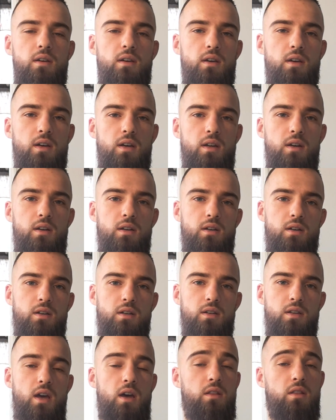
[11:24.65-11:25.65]
and
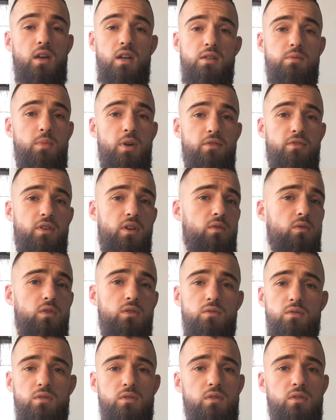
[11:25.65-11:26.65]
yeah, that's my
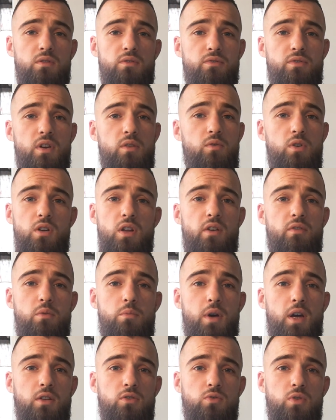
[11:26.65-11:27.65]
favorite heavy
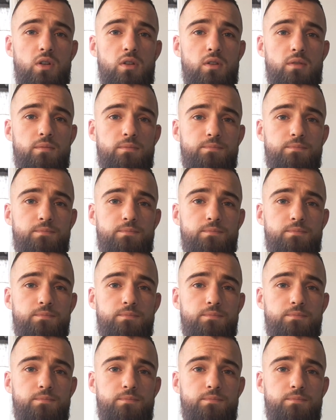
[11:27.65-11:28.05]
bag drill.